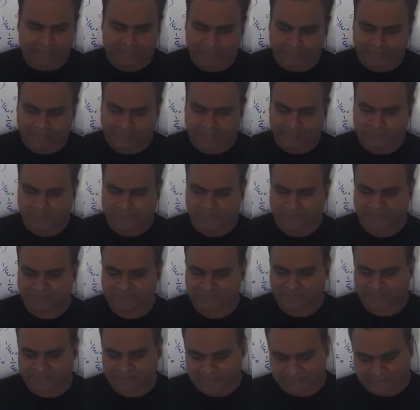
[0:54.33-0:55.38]
Let me
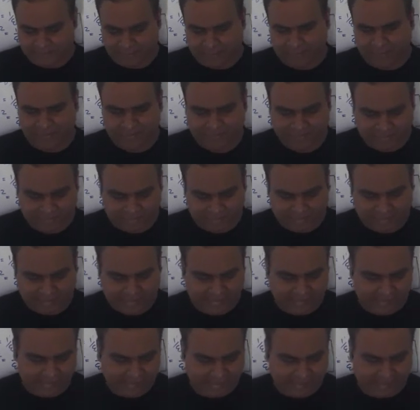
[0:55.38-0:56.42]
see the
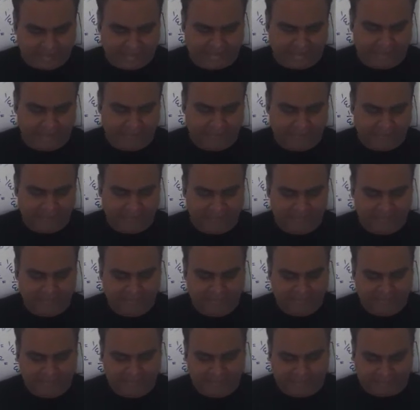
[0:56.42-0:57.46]
question. Yeah.
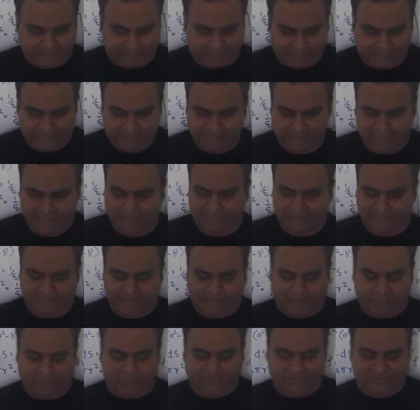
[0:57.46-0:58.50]
Okay. This is
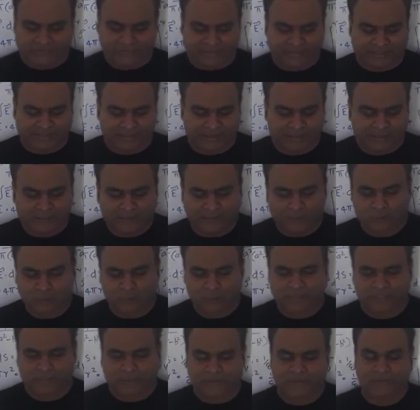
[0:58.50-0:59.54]
the question.
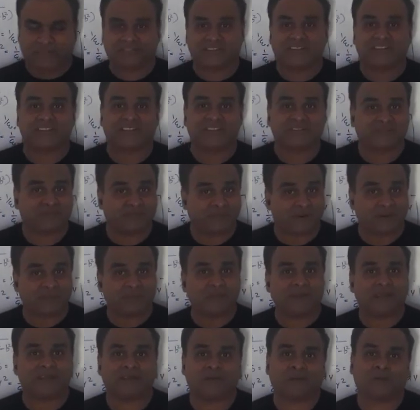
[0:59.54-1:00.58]
So the question is
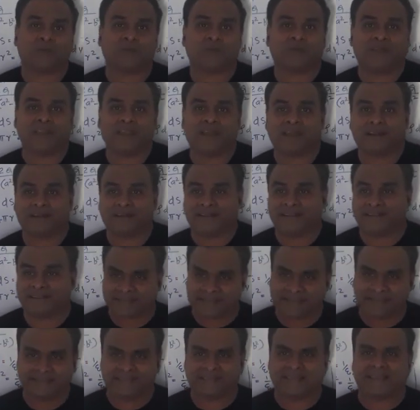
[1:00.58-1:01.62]
from we are
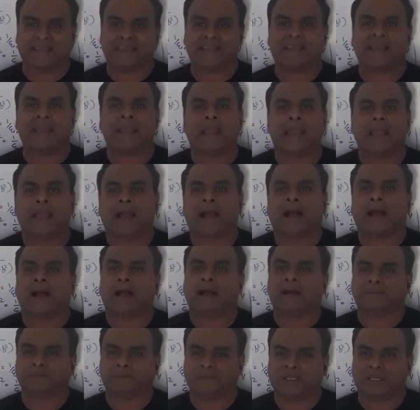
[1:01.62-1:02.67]
discussing
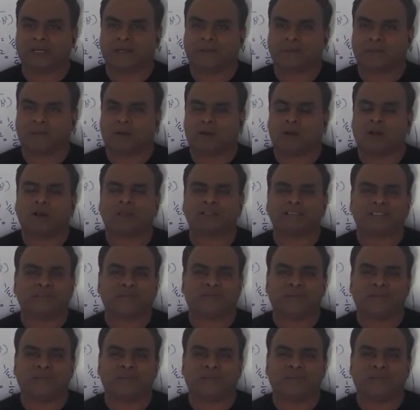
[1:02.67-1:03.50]
the all the